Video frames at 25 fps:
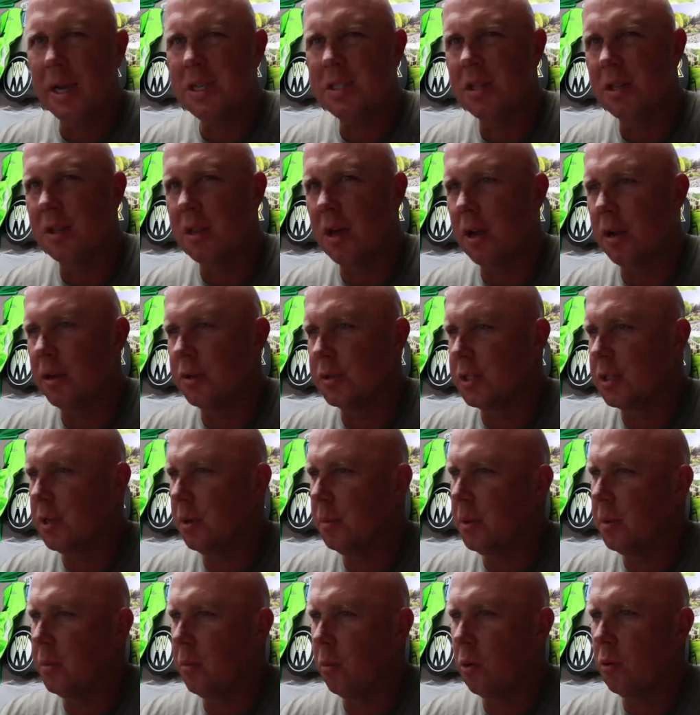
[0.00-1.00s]
actually thought it was
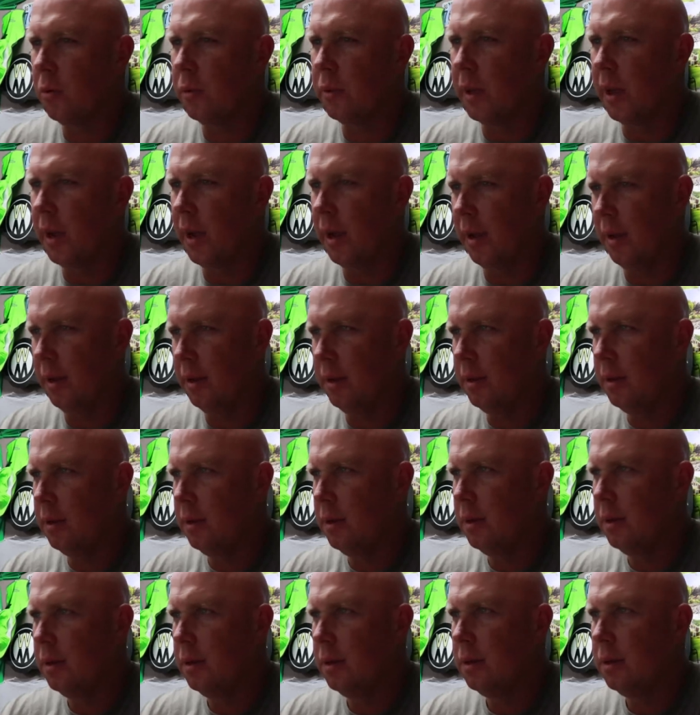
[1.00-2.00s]
gonna be more than that.
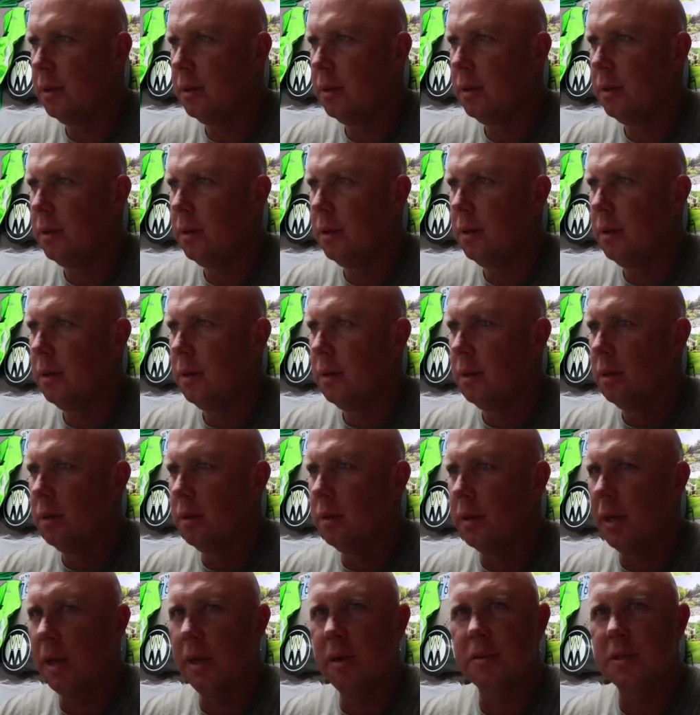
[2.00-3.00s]

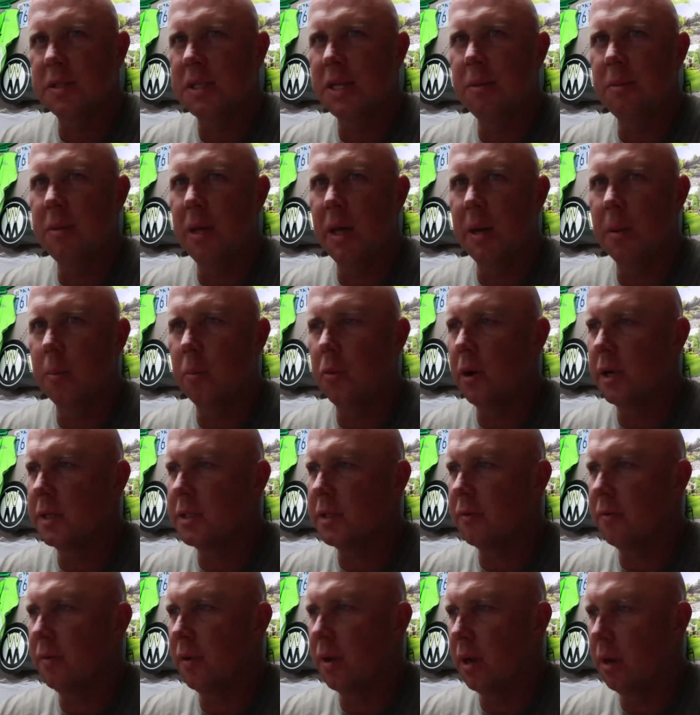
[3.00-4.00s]
I don't seem that
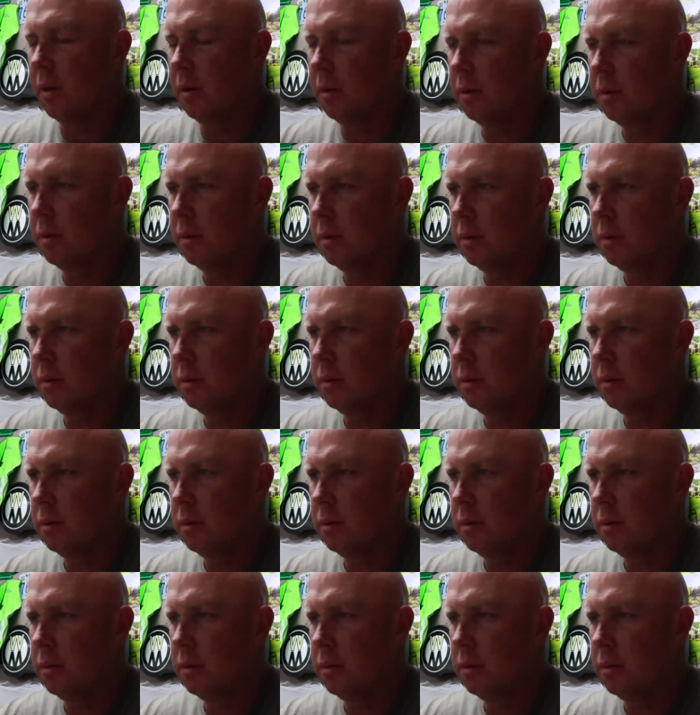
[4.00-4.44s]
impressive now.